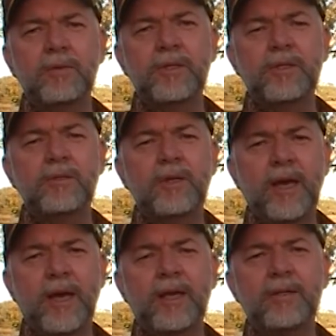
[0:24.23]
which
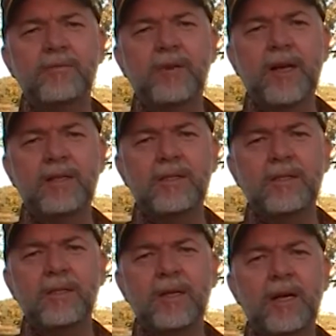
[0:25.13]
has vast
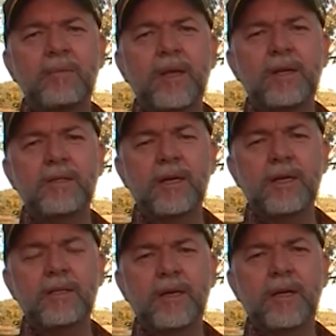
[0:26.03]
unmanaged
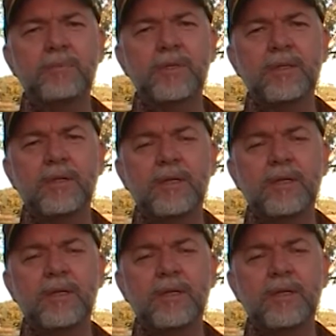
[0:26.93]
landscapes